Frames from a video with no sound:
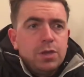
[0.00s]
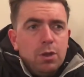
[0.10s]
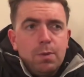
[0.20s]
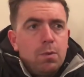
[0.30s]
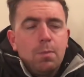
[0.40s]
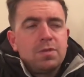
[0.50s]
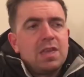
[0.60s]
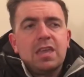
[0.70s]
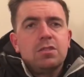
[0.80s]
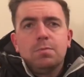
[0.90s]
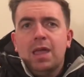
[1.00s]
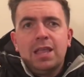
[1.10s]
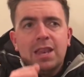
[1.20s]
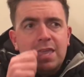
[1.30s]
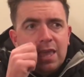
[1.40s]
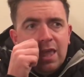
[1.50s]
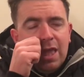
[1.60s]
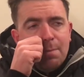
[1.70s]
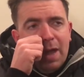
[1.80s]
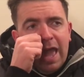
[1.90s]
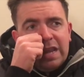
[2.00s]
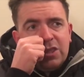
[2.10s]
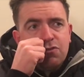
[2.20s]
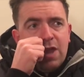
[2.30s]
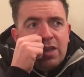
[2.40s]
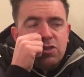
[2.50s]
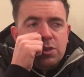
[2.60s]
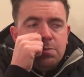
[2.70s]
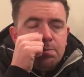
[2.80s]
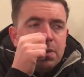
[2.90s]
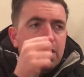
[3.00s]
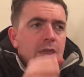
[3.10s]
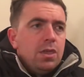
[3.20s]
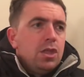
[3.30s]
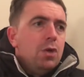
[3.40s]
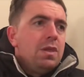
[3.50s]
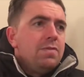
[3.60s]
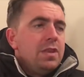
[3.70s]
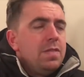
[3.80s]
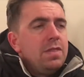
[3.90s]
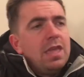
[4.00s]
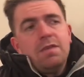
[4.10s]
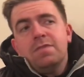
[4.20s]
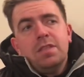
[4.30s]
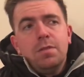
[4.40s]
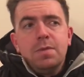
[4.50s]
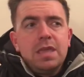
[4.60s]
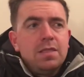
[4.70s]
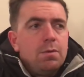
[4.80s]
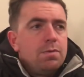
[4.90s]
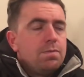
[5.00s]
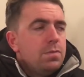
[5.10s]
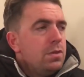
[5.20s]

You know, we won't be taking them lightly by any stretch, and you know, even in the meeting that we've